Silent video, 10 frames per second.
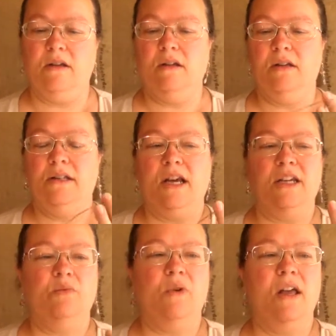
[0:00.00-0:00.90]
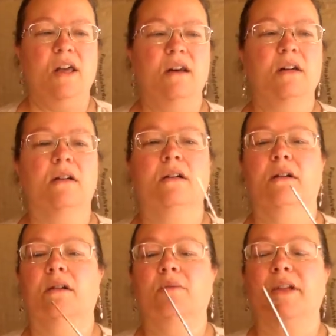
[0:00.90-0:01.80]
size 1, I
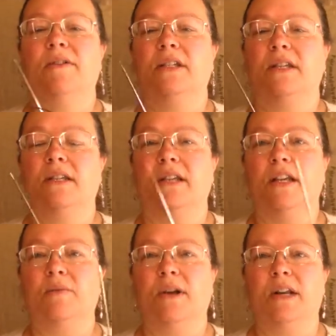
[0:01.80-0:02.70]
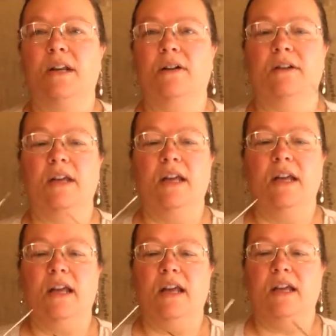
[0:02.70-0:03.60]
believe this is a size 1 needle,
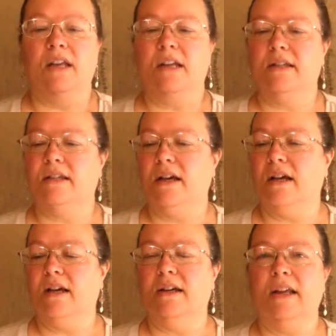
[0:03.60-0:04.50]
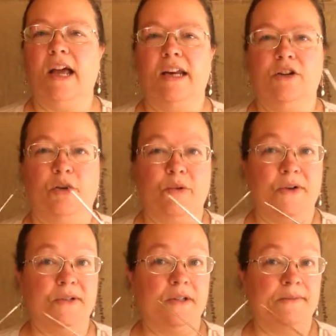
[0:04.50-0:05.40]
and it's Addy
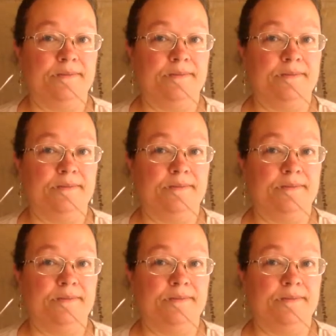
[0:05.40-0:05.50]
Turbos.